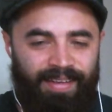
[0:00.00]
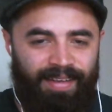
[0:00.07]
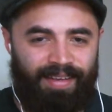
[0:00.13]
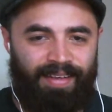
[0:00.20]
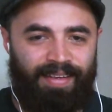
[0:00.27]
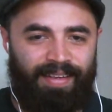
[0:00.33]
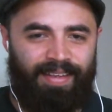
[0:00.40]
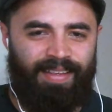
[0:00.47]

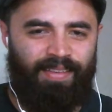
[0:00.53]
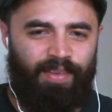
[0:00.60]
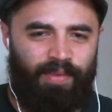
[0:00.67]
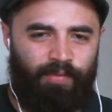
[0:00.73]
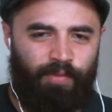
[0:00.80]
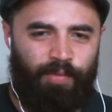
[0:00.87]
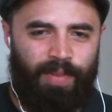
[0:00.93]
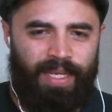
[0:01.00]

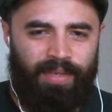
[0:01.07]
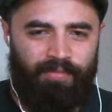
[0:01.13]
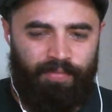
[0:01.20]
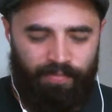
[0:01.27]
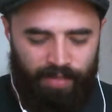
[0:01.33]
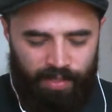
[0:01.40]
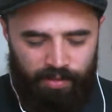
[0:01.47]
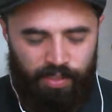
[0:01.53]
For me, it
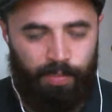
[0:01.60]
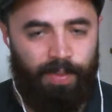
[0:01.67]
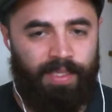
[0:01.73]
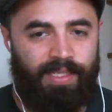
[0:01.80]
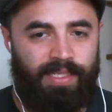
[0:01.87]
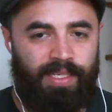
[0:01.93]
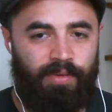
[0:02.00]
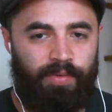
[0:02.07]
feels a bit
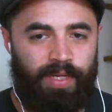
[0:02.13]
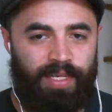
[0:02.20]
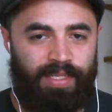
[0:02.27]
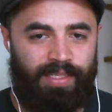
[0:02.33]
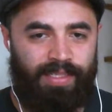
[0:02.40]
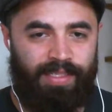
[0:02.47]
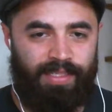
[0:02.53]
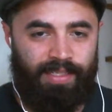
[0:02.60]

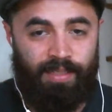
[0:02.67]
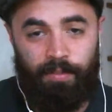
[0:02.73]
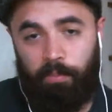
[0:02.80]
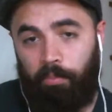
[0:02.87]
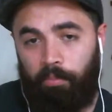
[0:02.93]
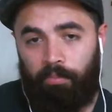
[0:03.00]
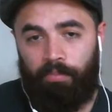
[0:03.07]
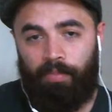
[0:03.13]
serious,
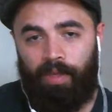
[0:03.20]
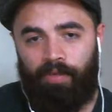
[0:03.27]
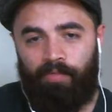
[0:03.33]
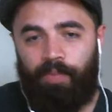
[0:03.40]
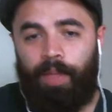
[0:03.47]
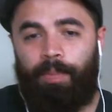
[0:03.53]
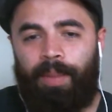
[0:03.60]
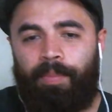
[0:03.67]

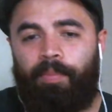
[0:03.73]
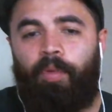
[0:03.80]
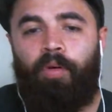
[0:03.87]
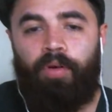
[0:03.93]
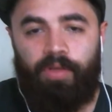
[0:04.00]
a bit more